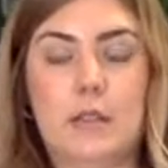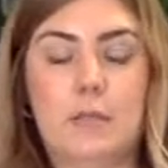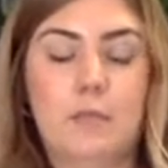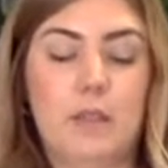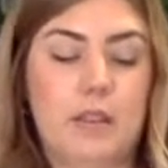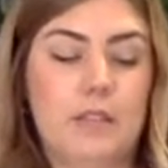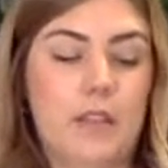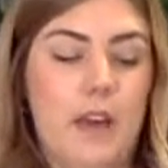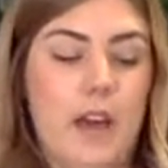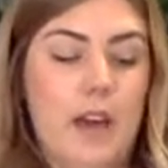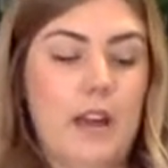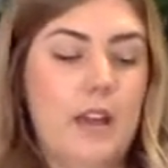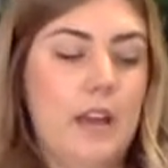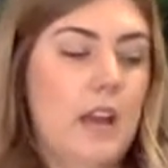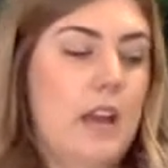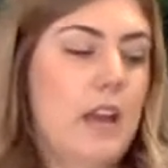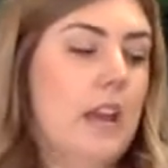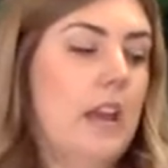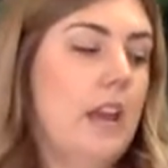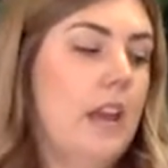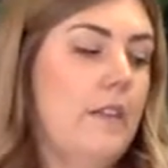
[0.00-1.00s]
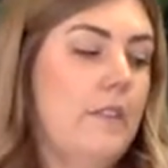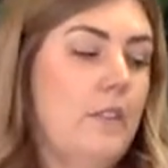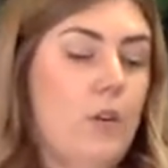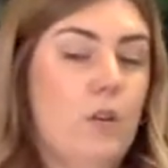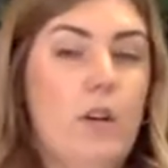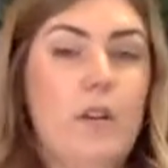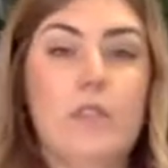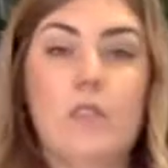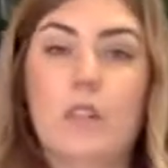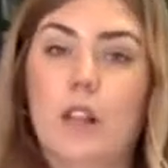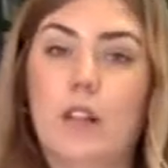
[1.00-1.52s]
like that. If you don't
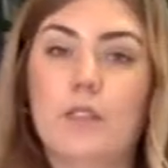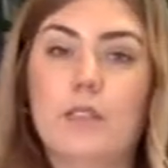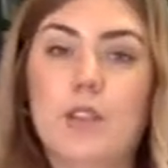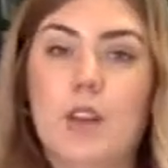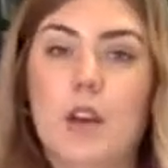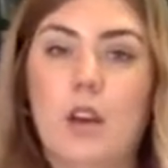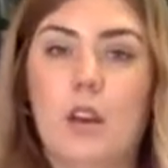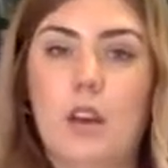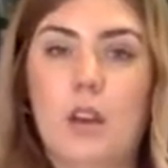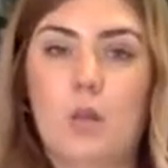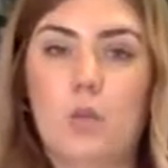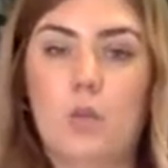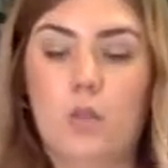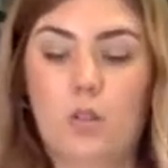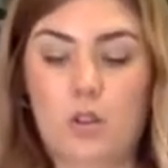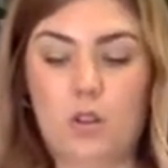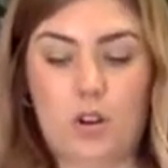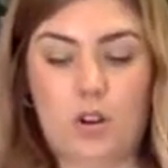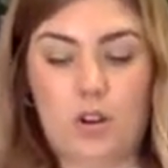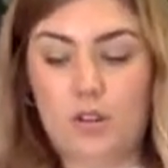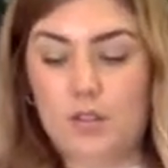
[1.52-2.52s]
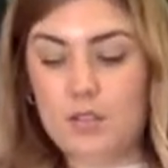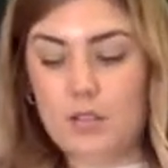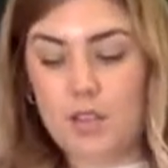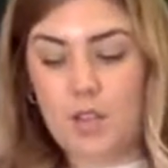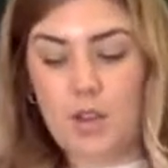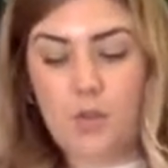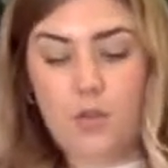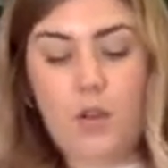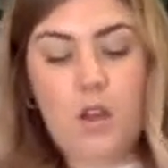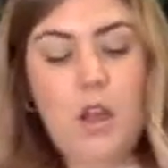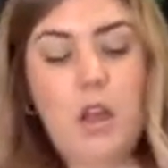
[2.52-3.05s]
have gloves on, it will hurt.
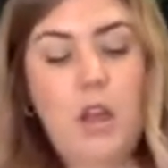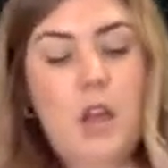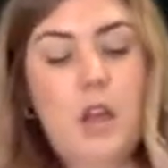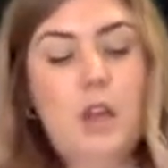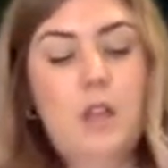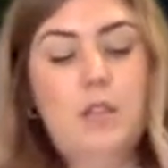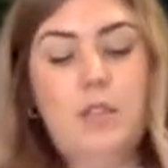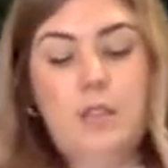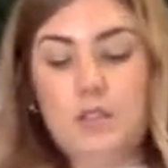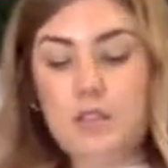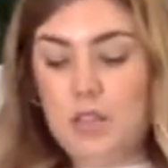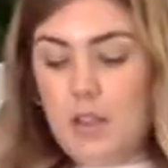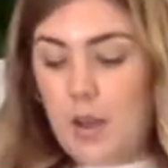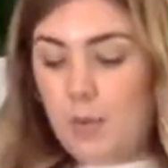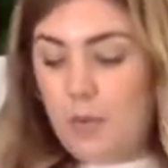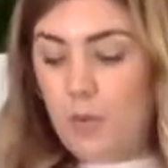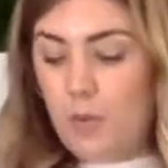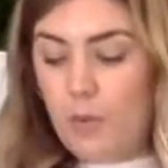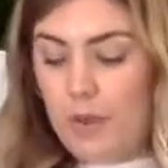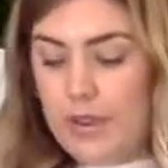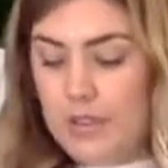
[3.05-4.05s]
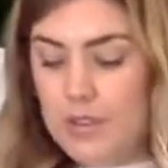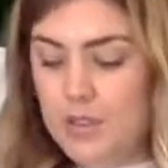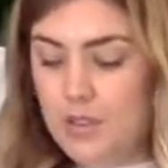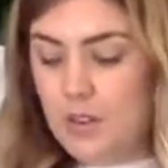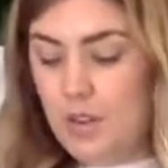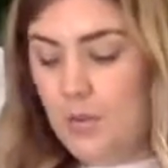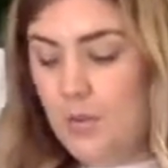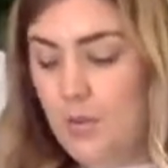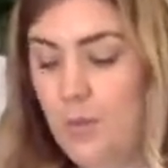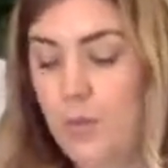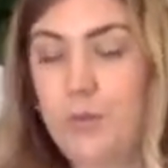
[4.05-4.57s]
So there's a couple ways you
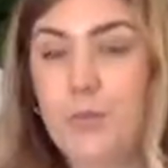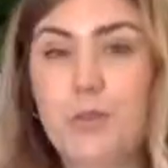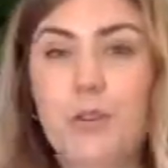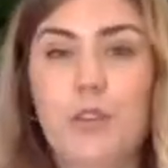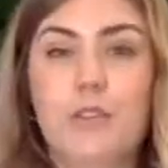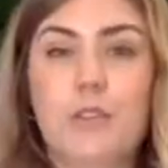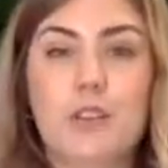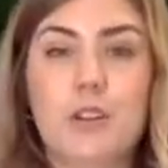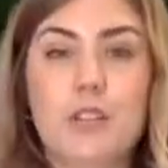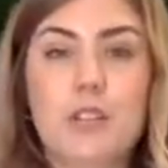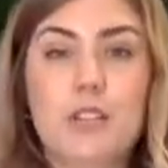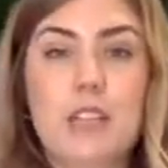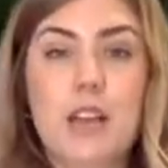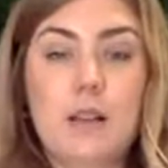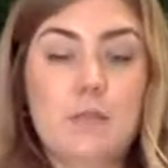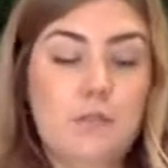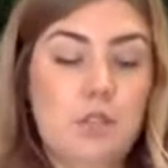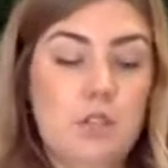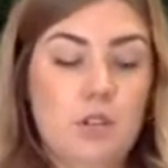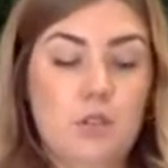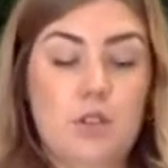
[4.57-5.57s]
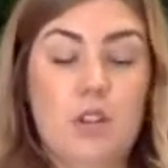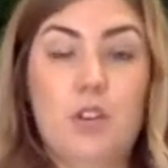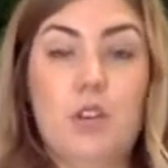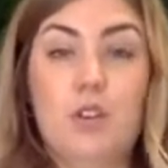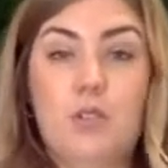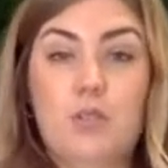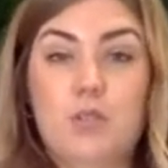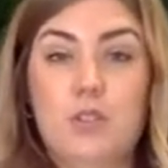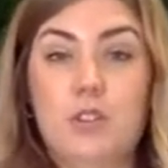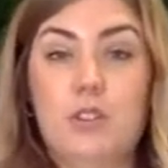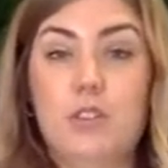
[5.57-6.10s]
can remove your stems. You can
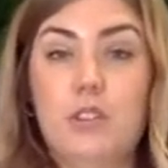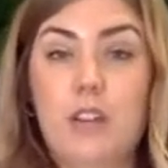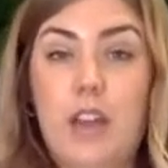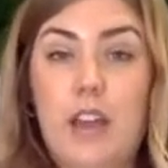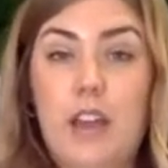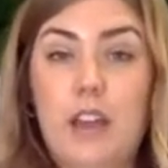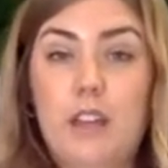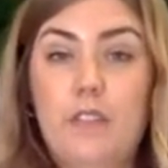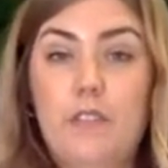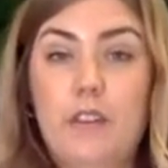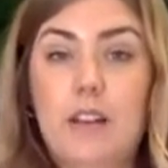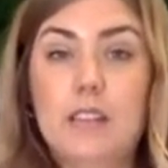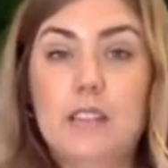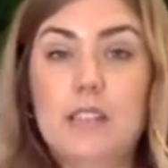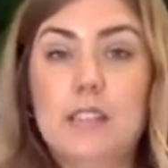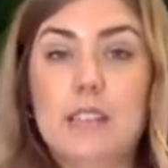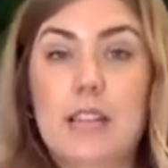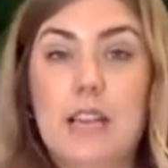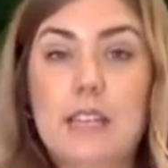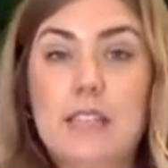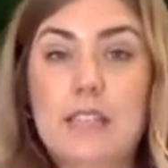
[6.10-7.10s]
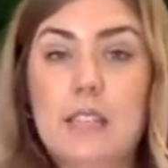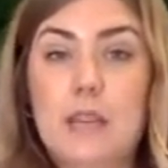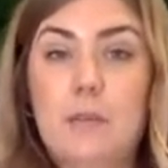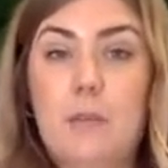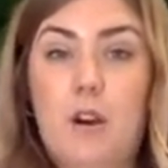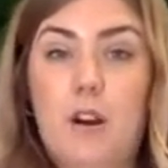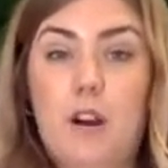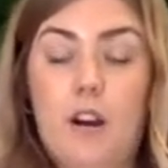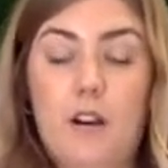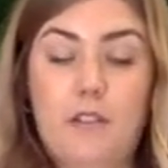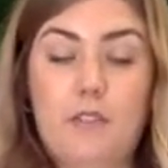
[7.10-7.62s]
use your knife and slice them
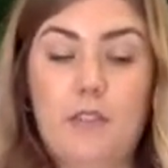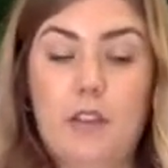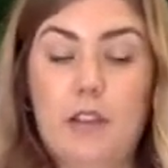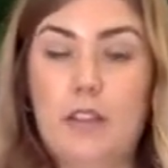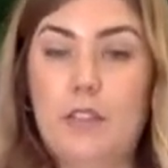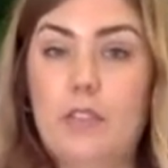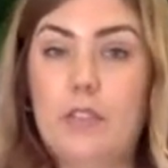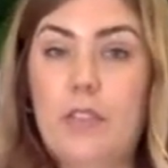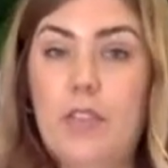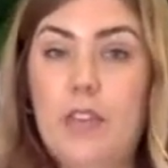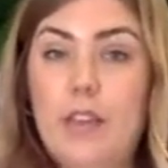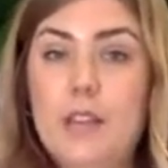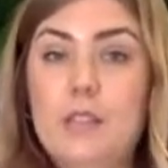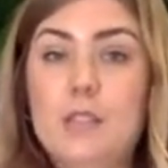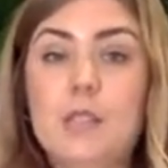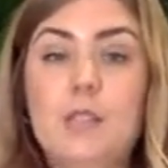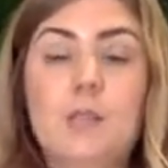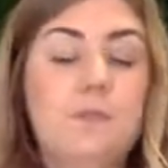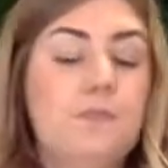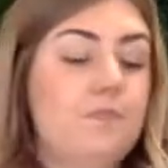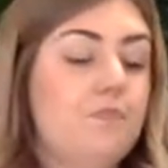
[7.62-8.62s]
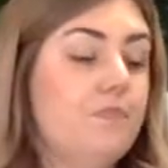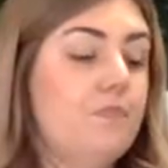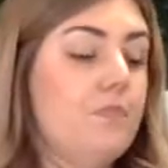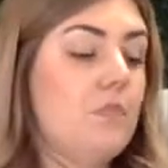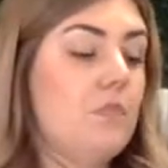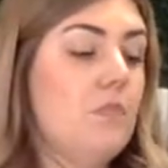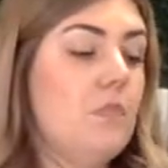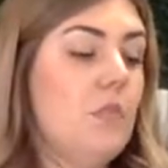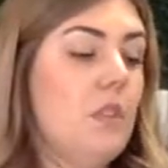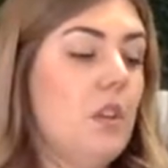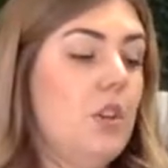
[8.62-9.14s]
off like this.
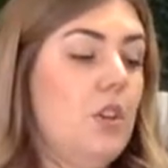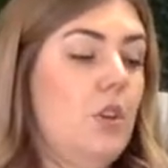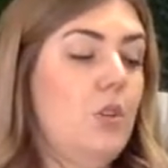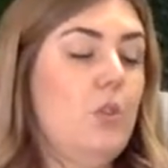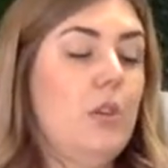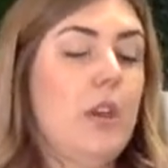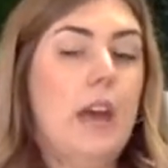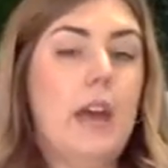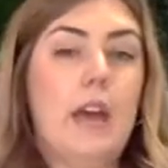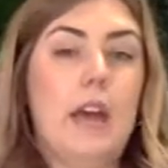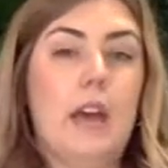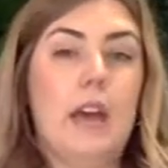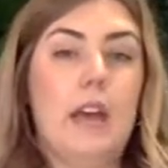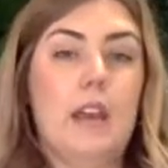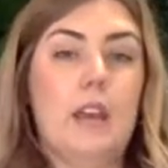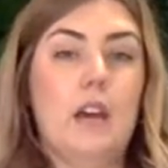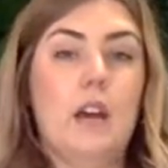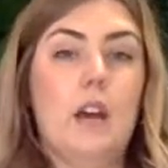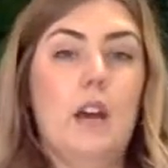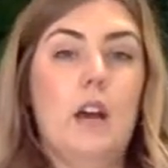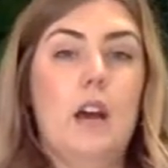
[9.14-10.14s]
You can